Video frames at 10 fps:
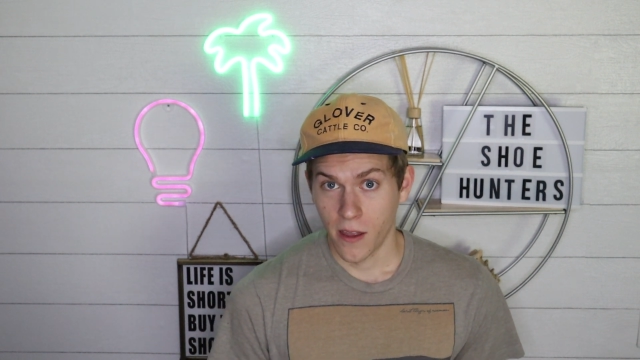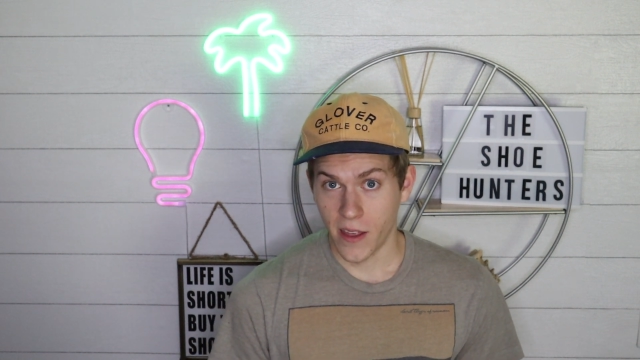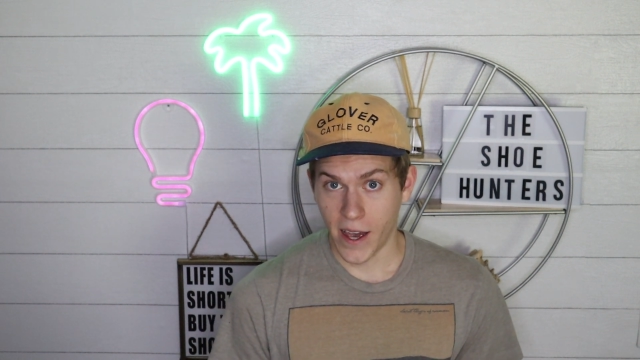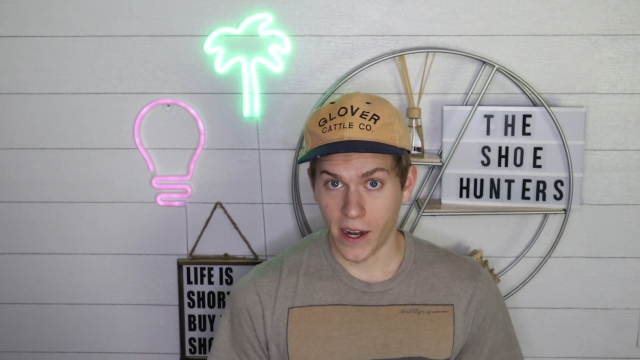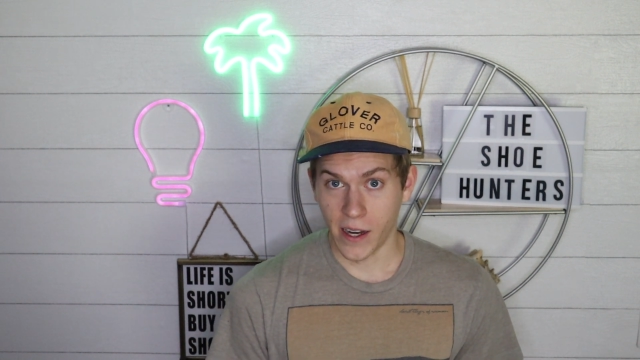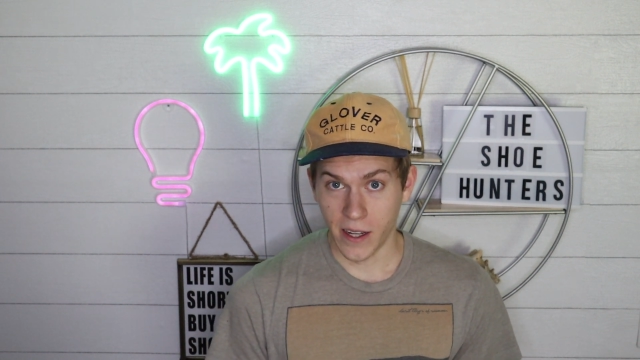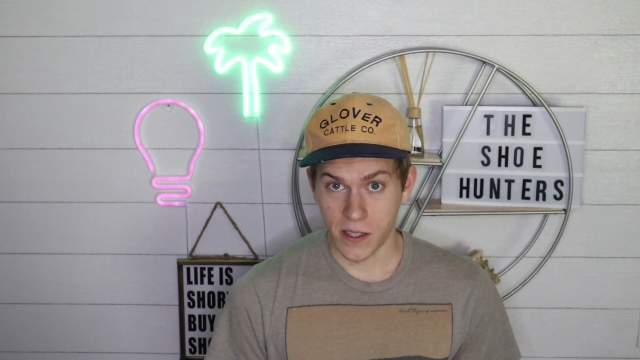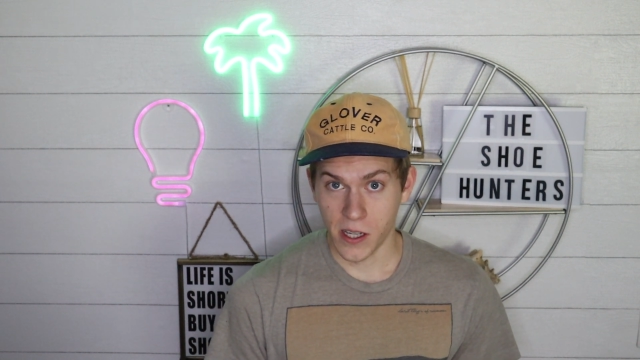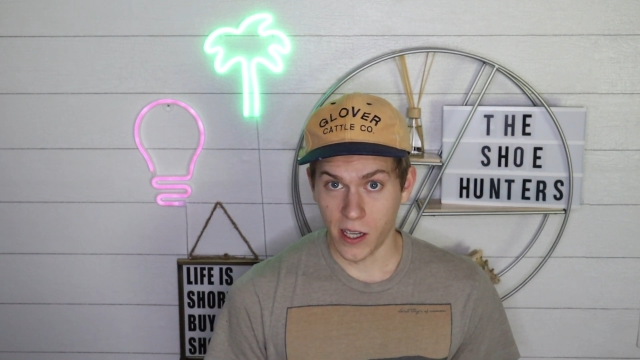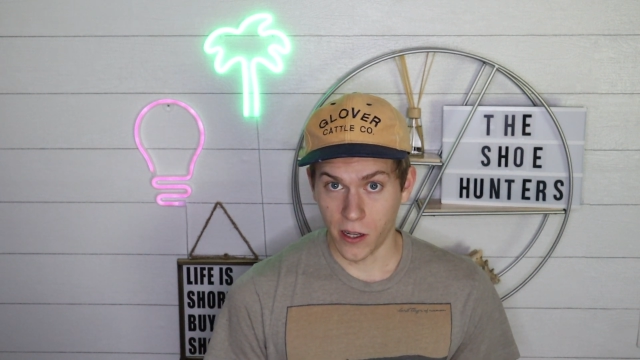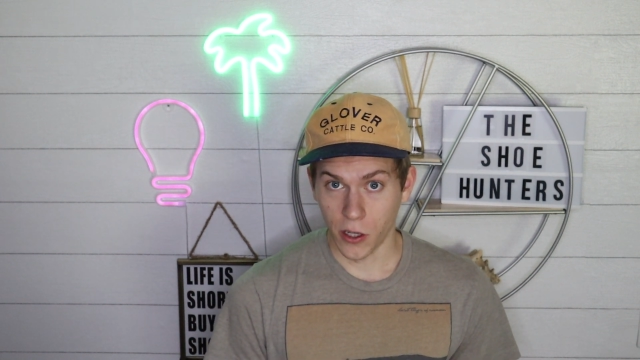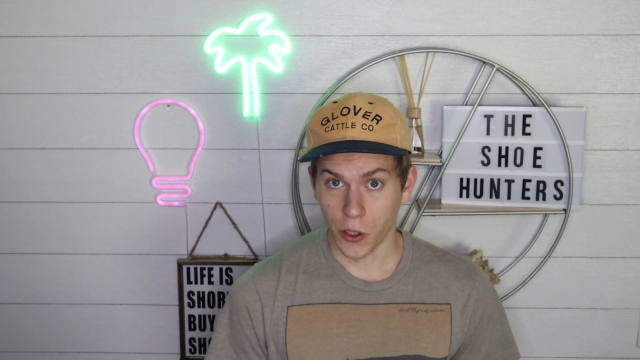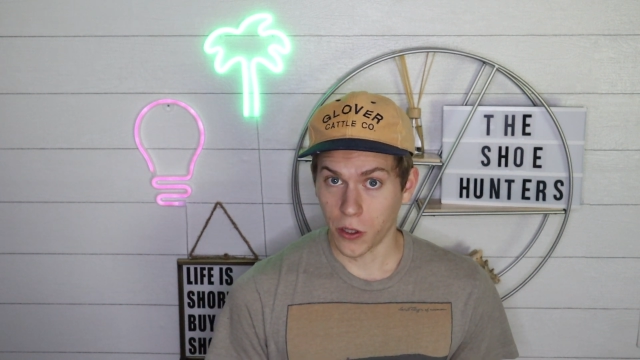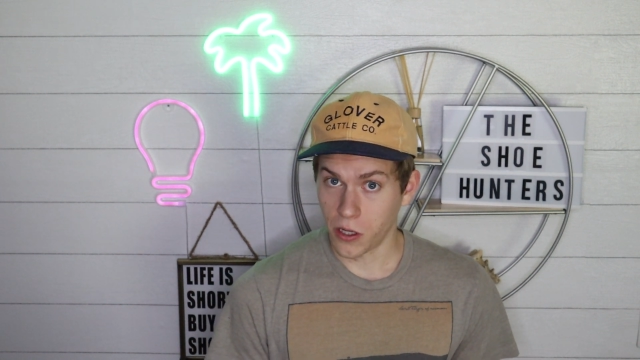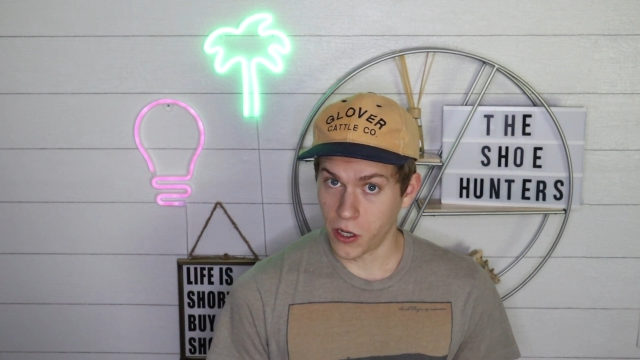that it's in
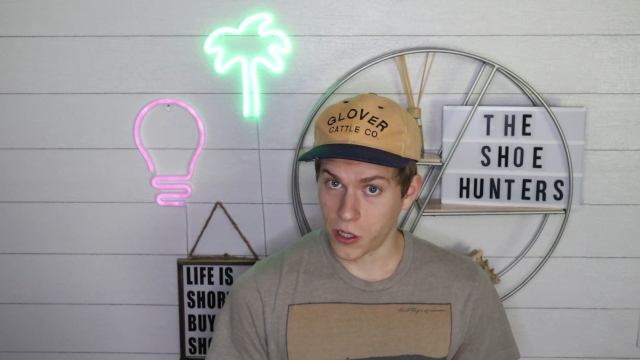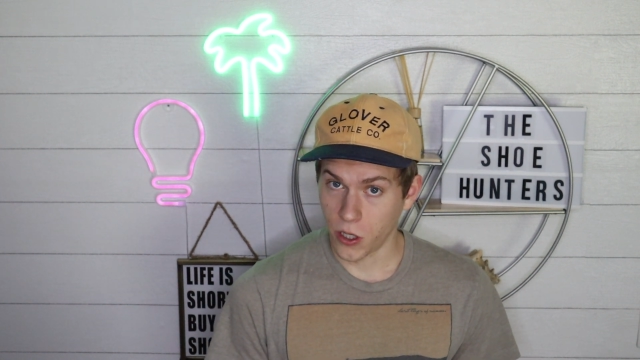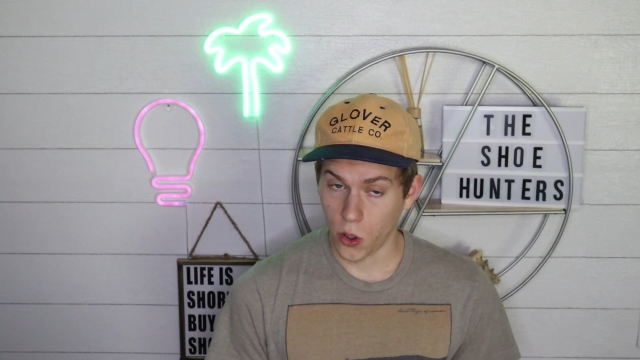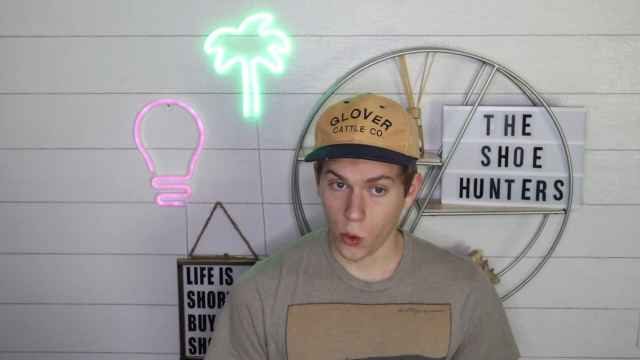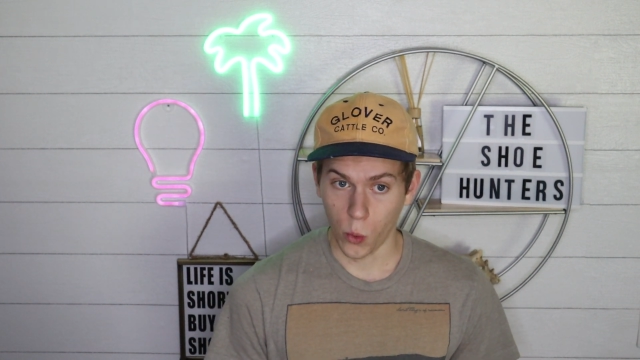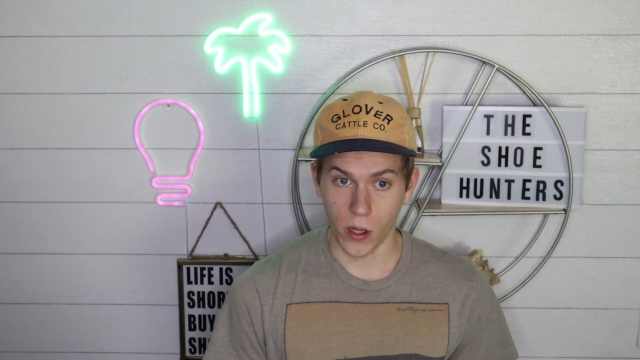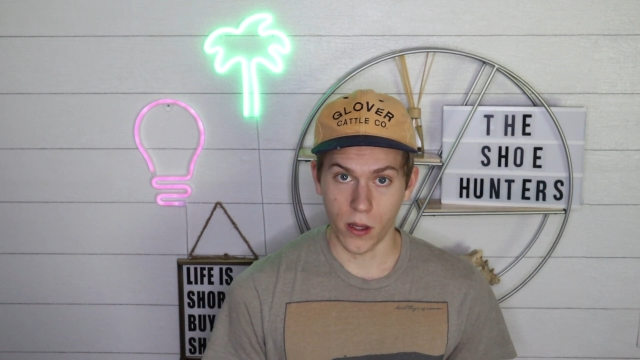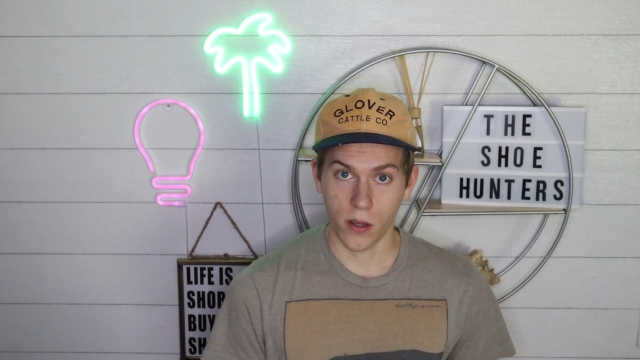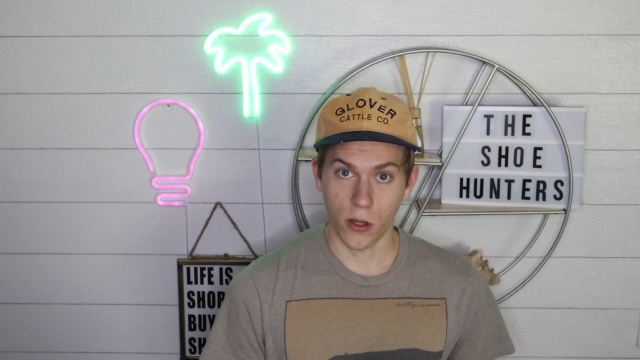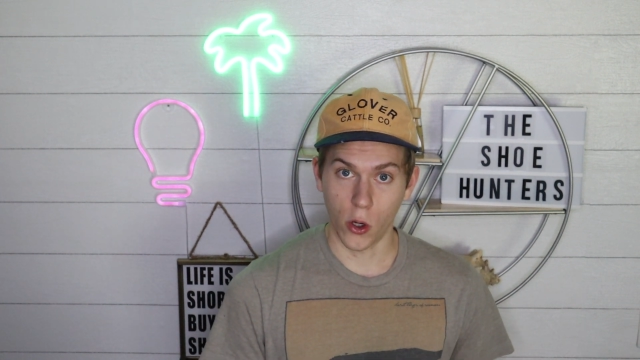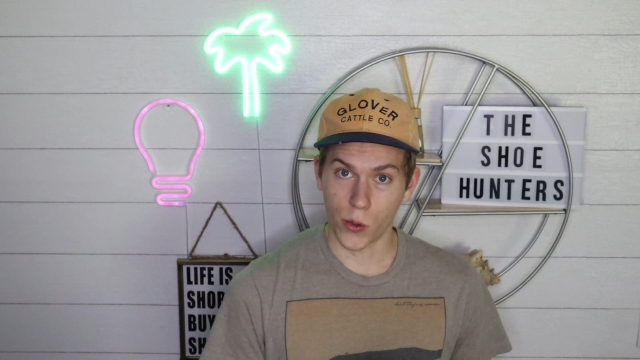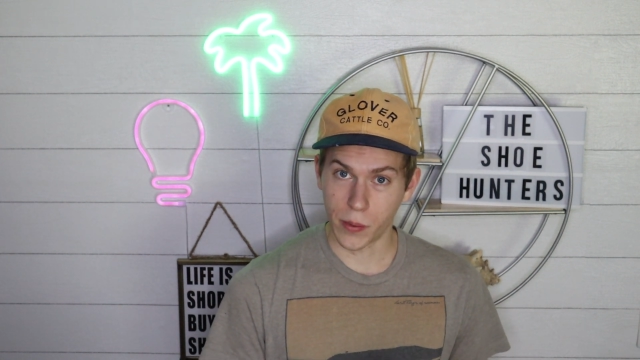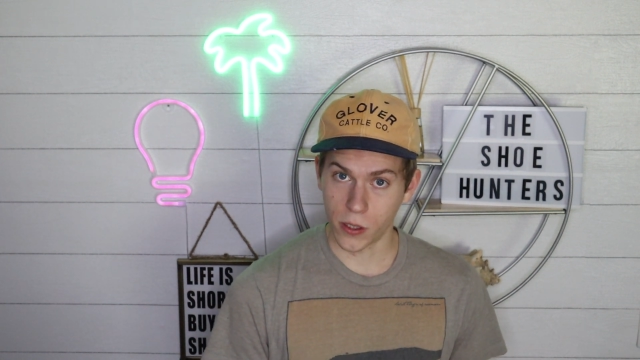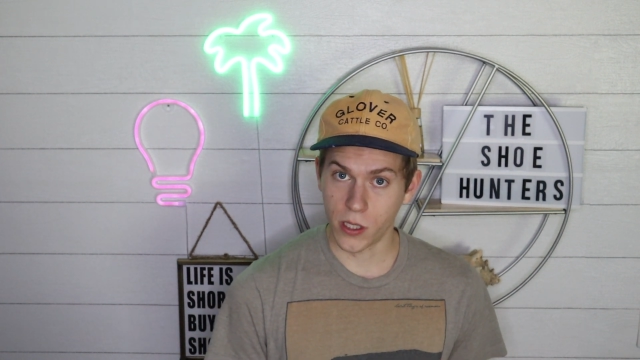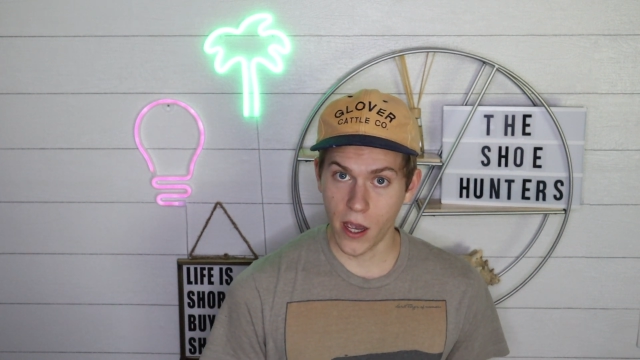good condition with no
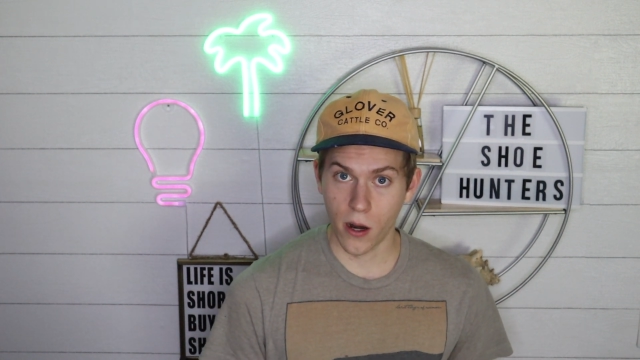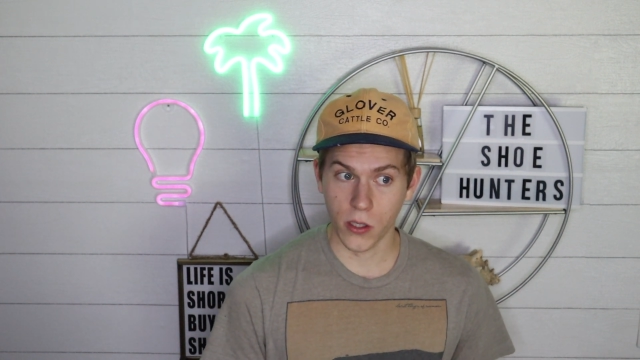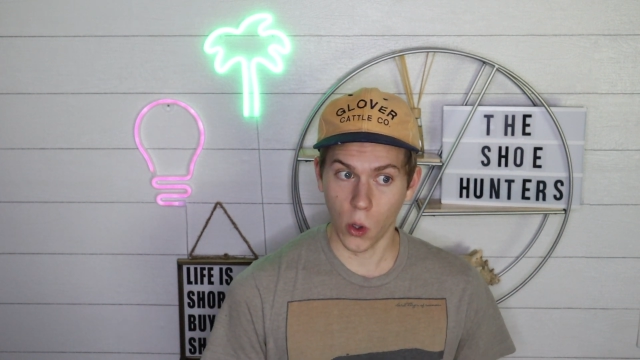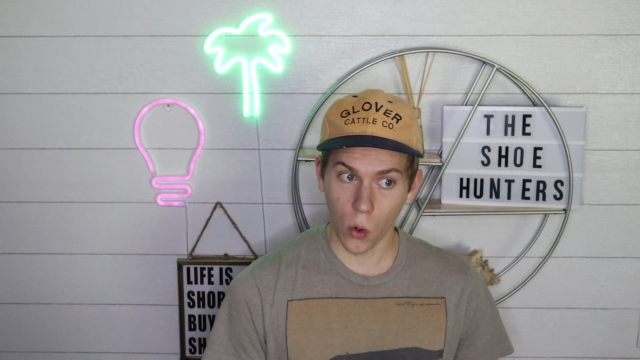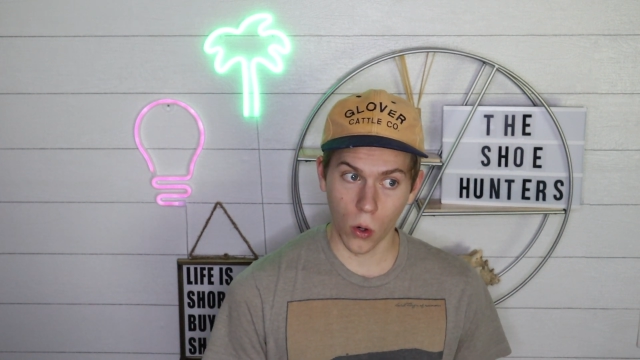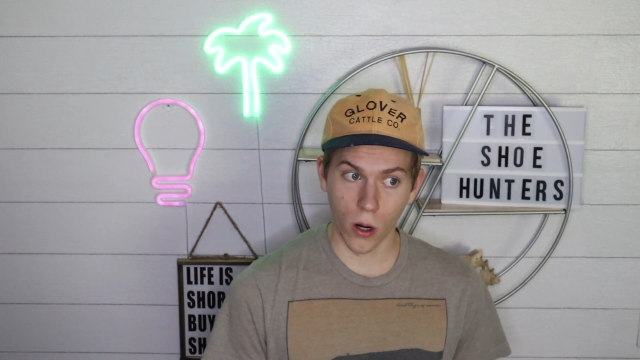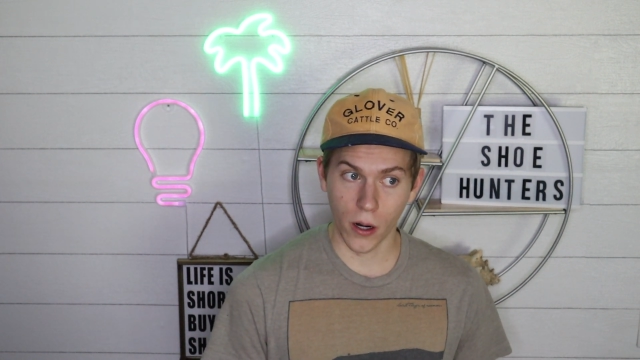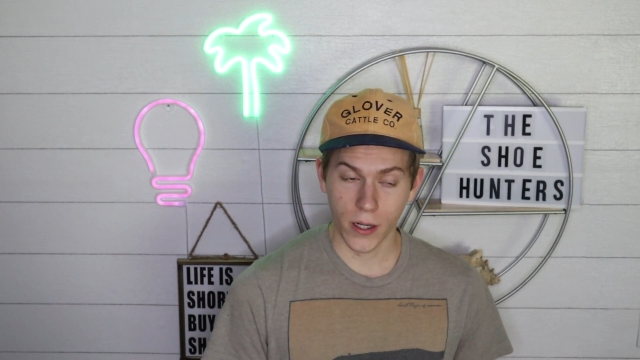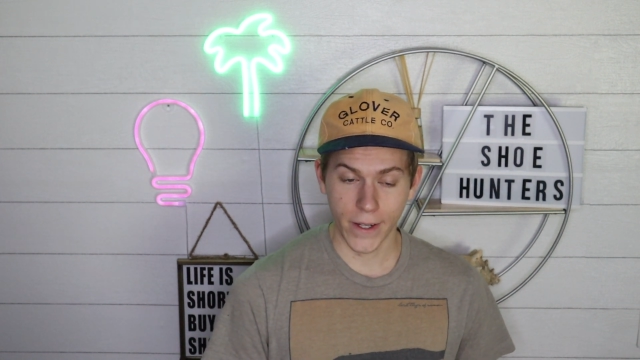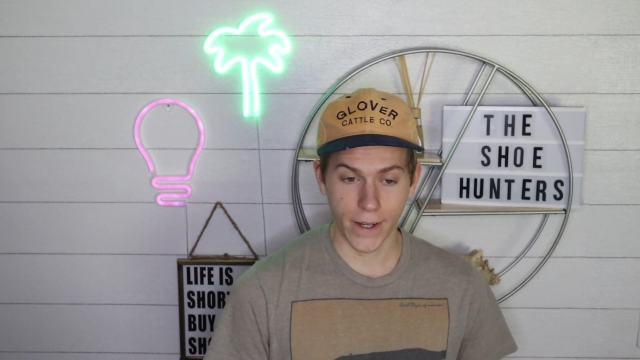rips or tears or